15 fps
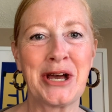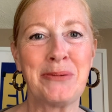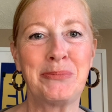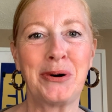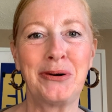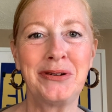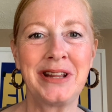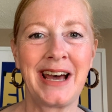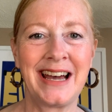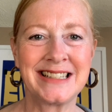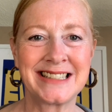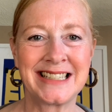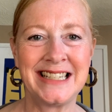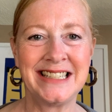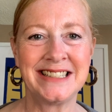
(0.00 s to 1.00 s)
Both
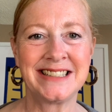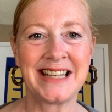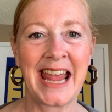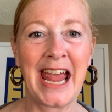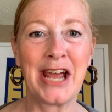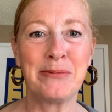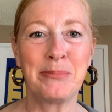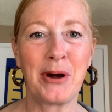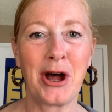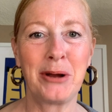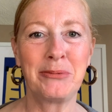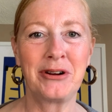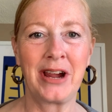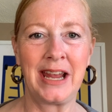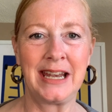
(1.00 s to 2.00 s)
Huskies and
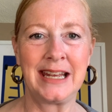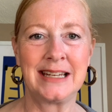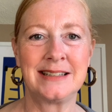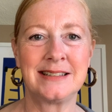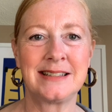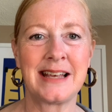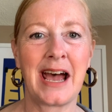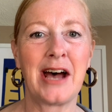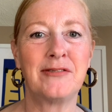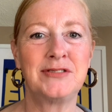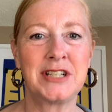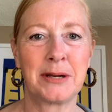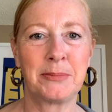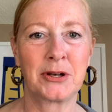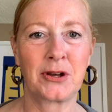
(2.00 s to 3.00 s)
Pomeranians have
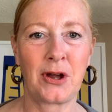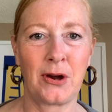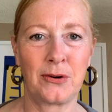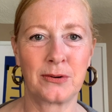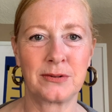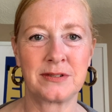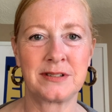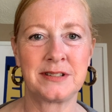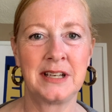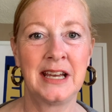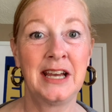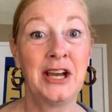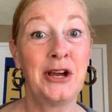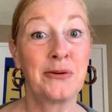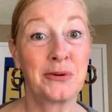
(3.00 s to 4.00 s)
double coats,
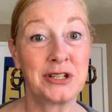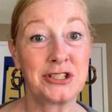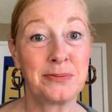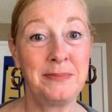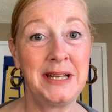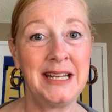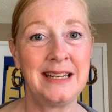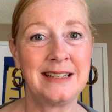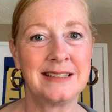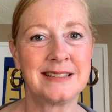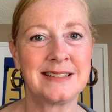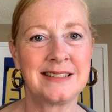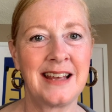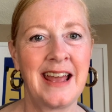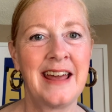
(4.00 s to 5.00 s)
which
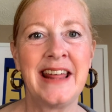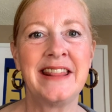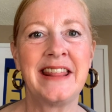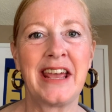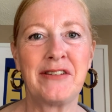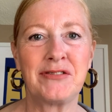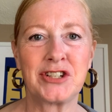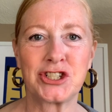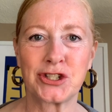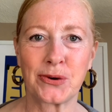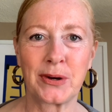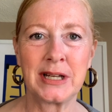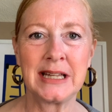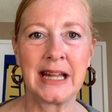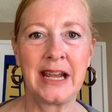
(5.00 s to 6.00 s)
means they have a
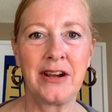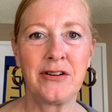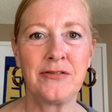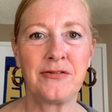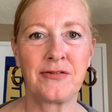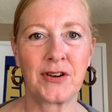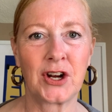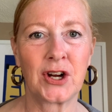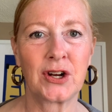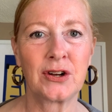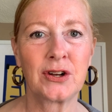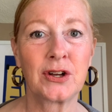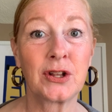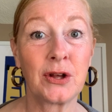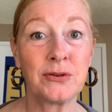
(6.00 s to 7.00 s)
short layer of fur
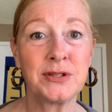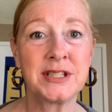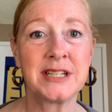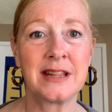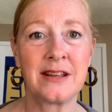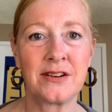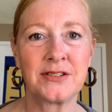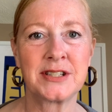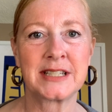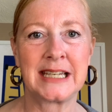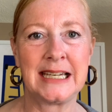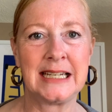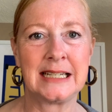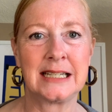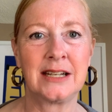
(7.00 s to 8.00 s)
close to their
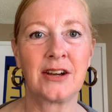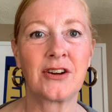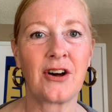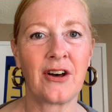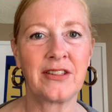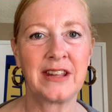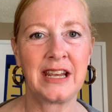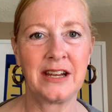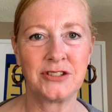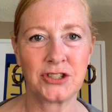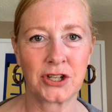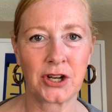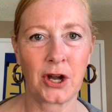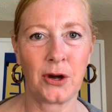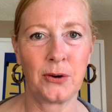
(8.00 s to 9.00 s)
skin called the
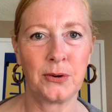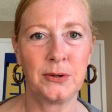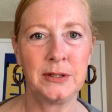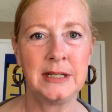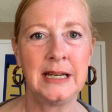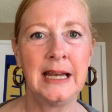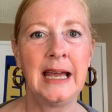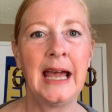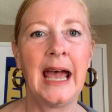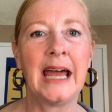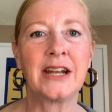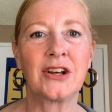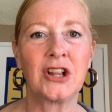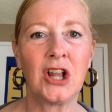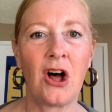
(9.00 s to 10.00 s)
undercoat and
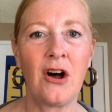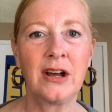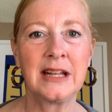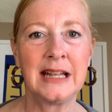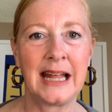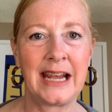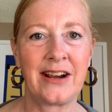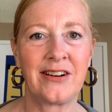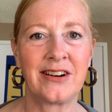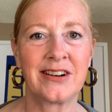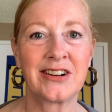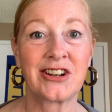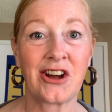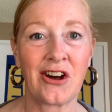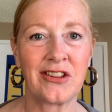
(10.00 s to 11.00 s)
a long layer
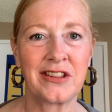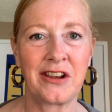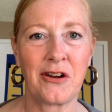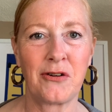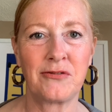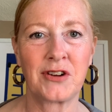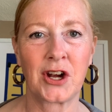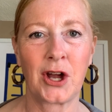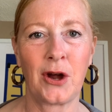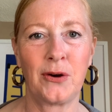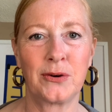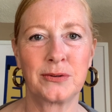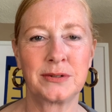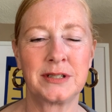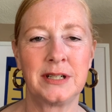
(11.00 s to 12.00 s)
called the
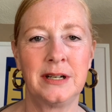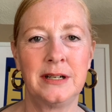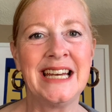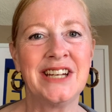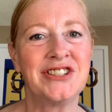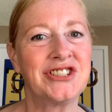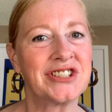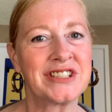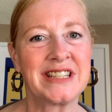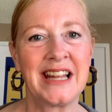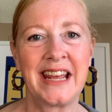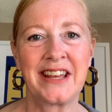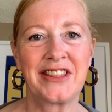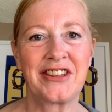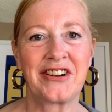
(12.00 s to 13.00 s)
overcoat. Just
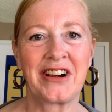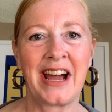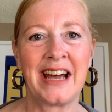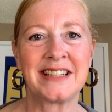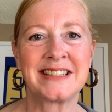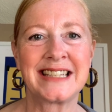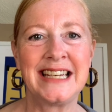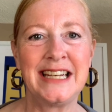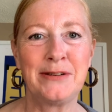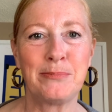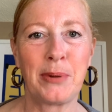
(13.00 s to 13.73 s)
like their Husky and